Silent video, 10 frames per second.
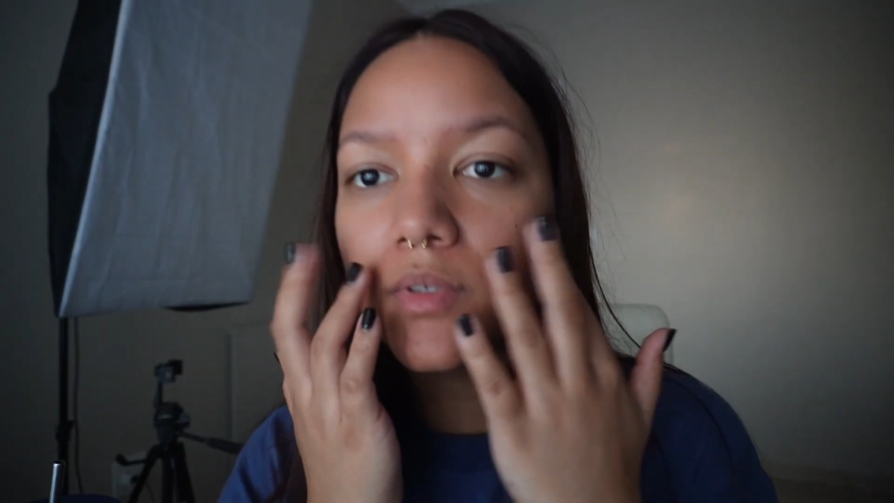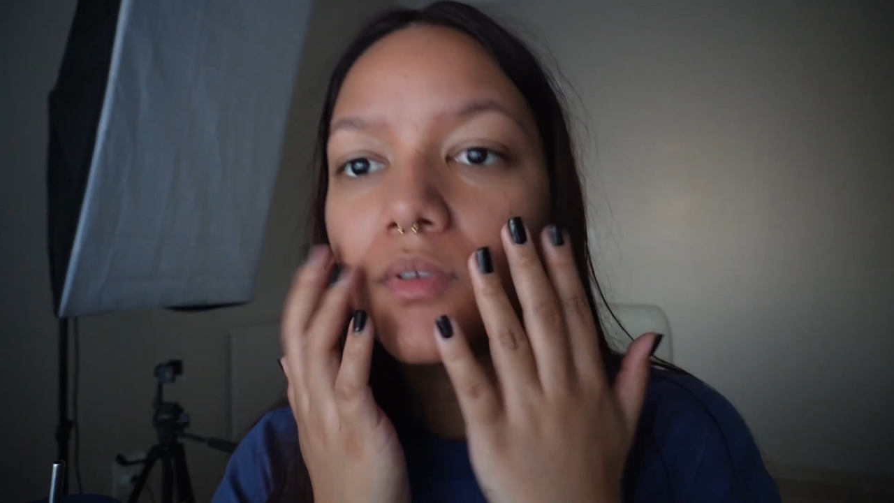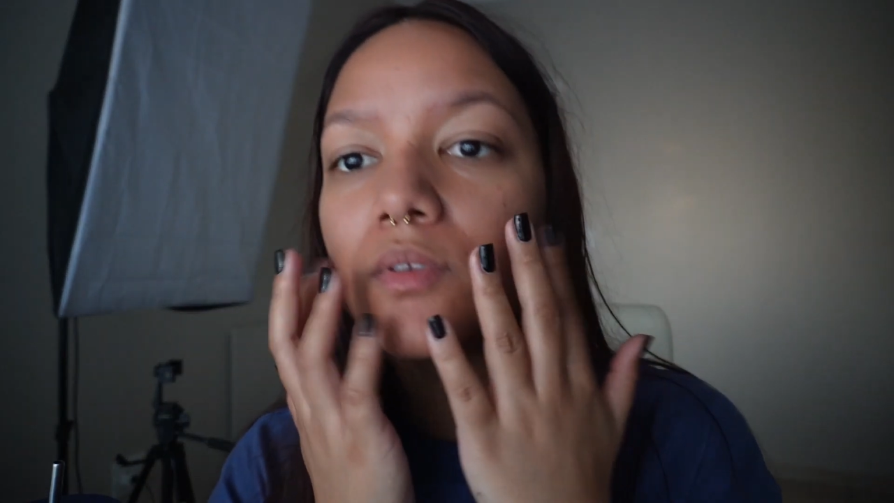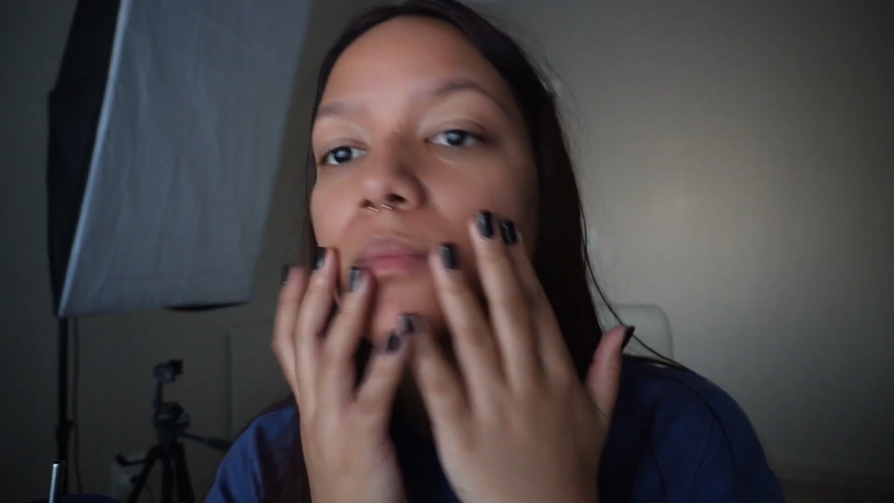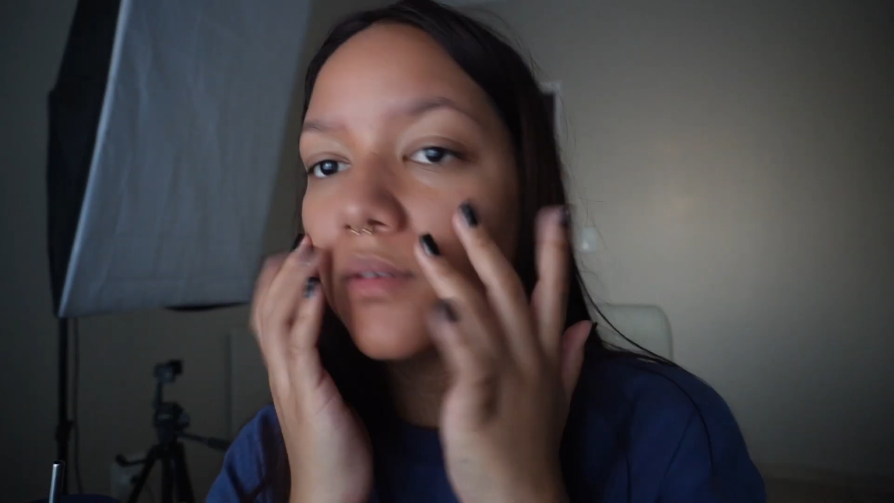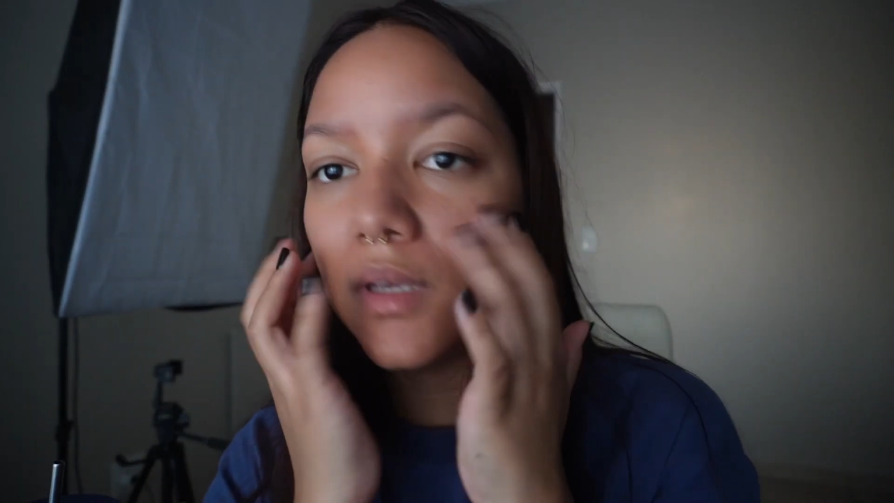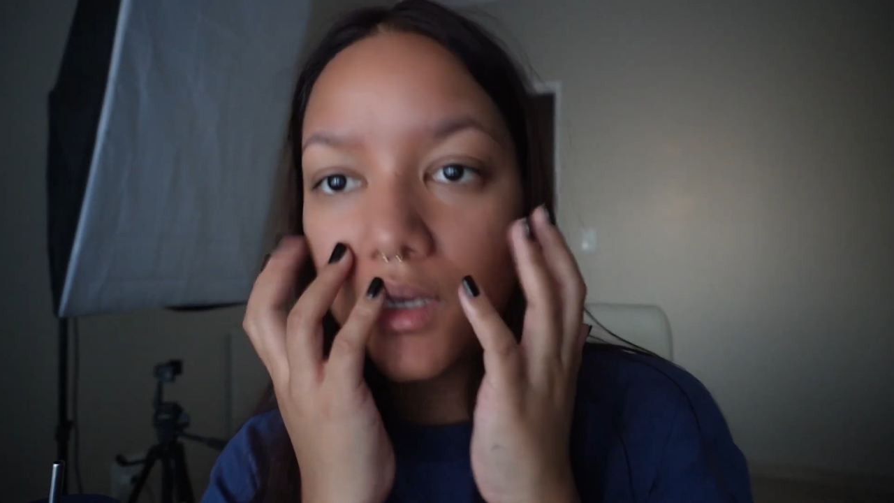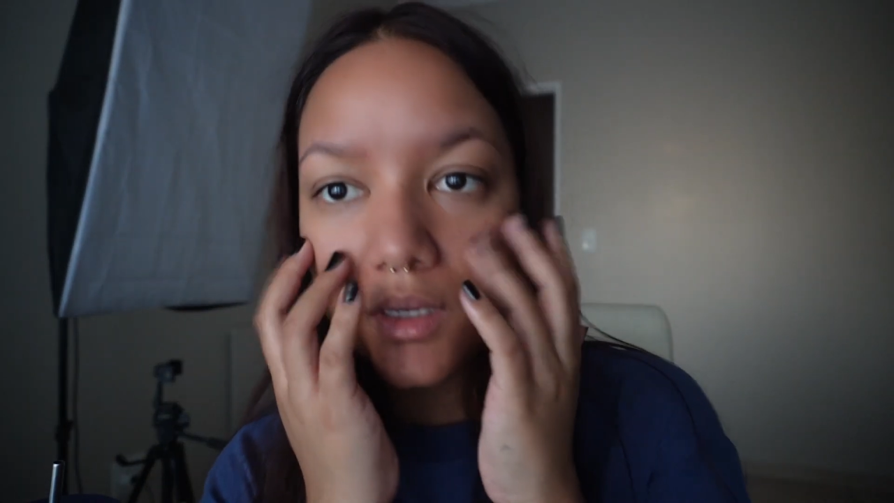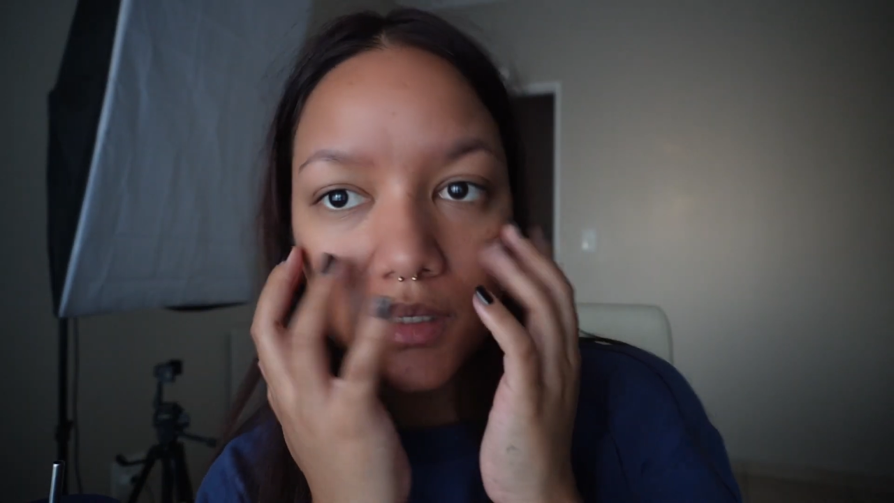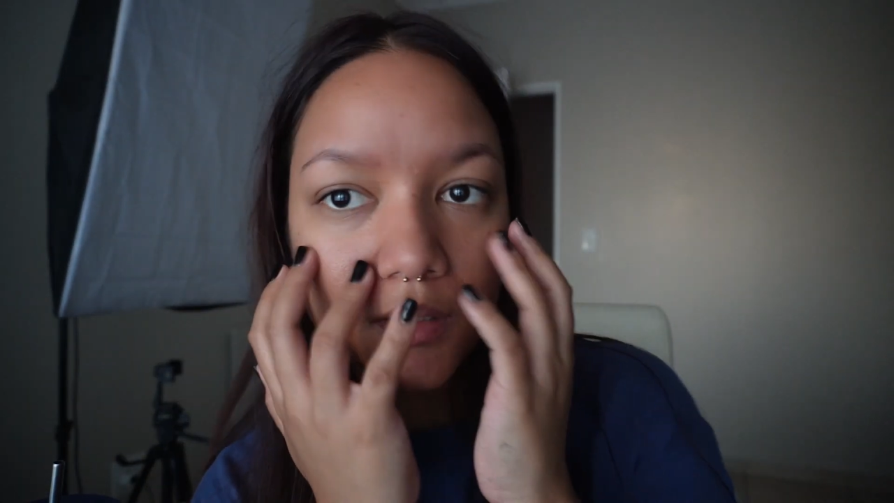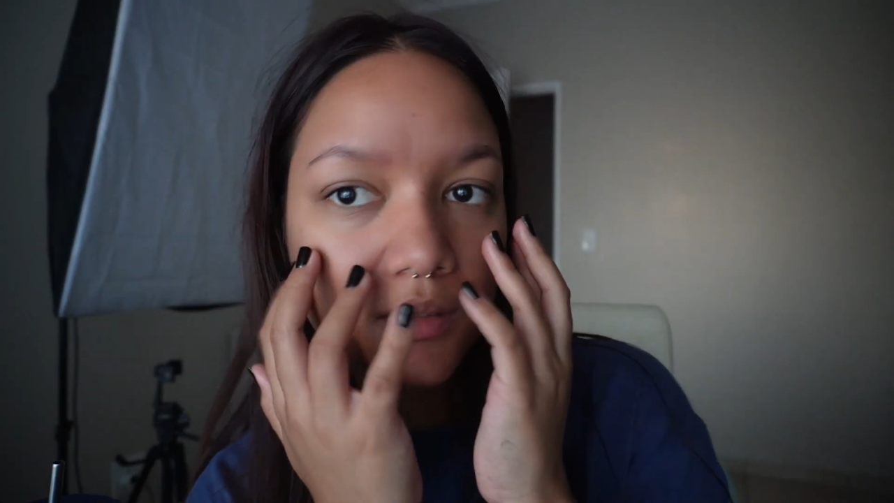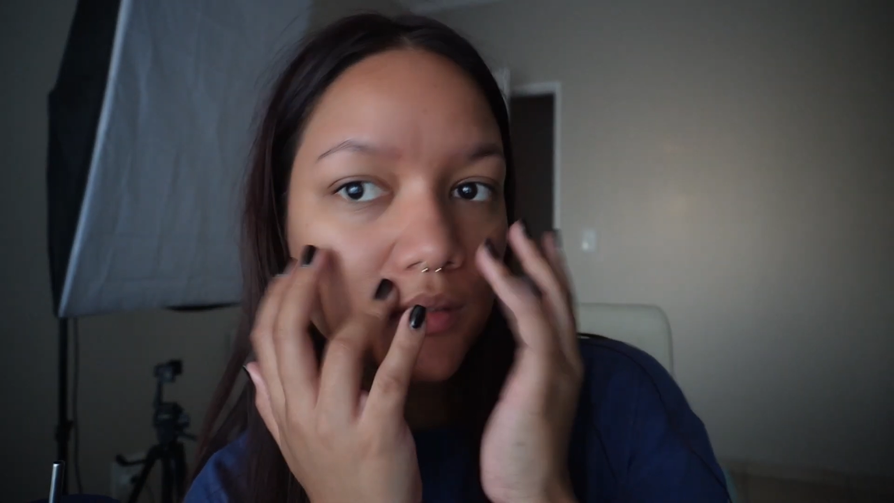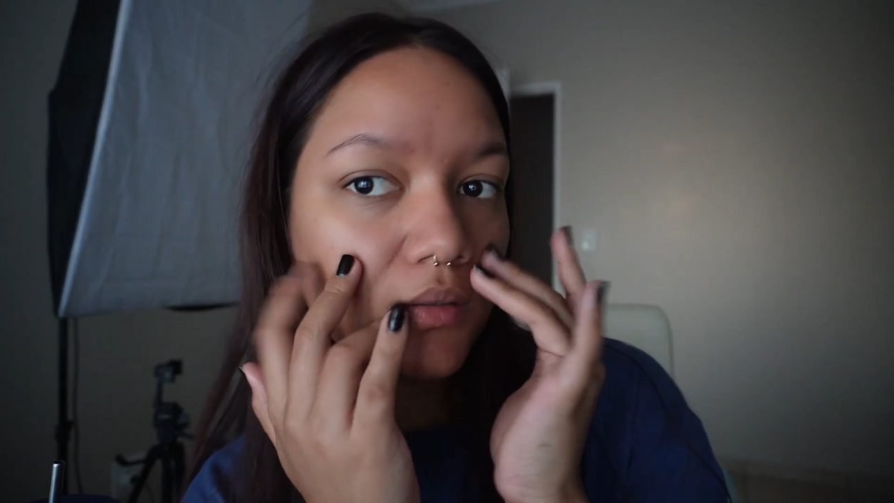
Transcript: to do my face.